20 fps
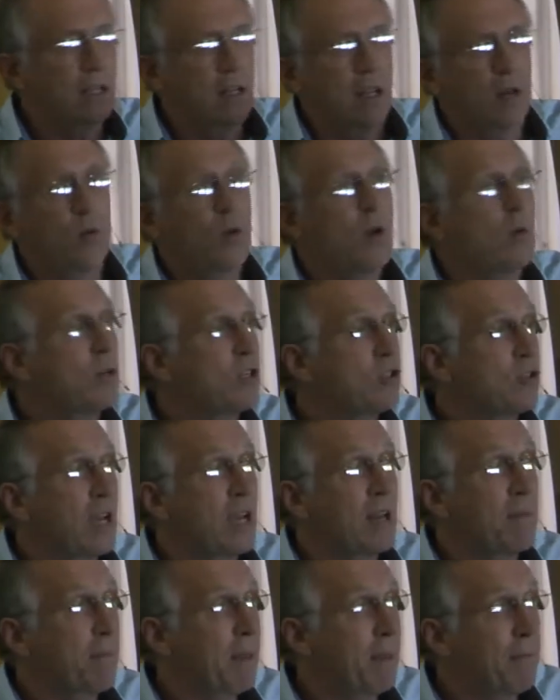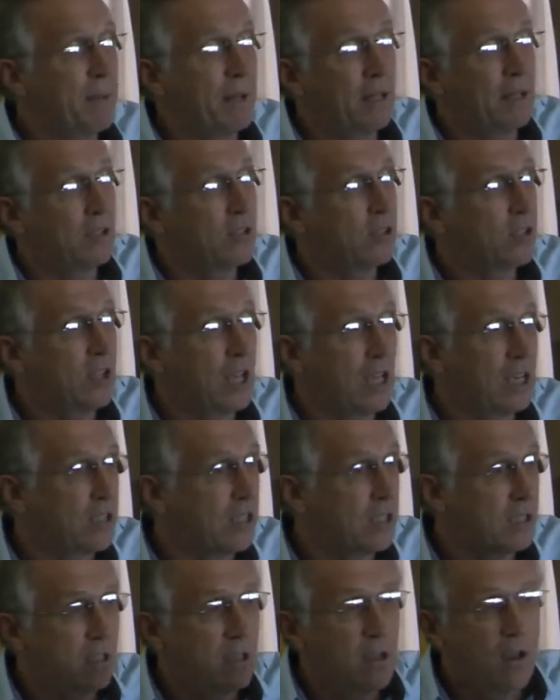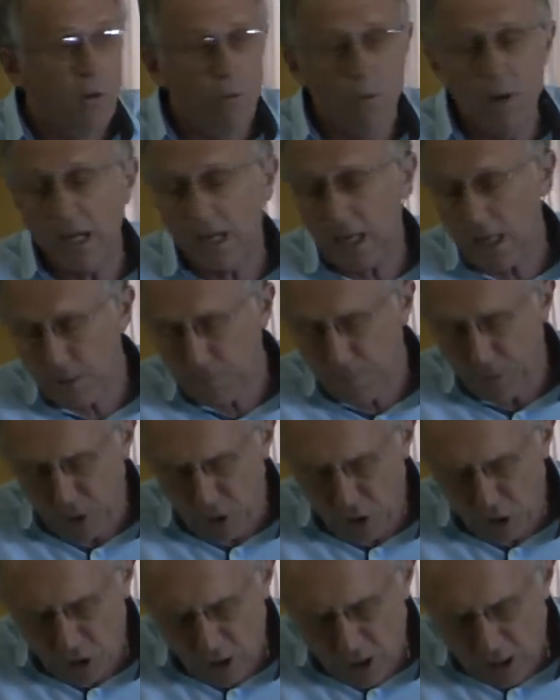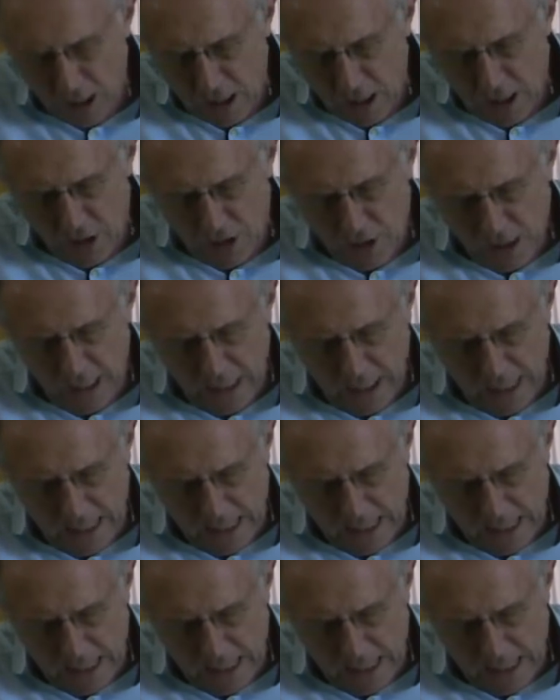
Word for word: And, and we would train people six weekends per year initially,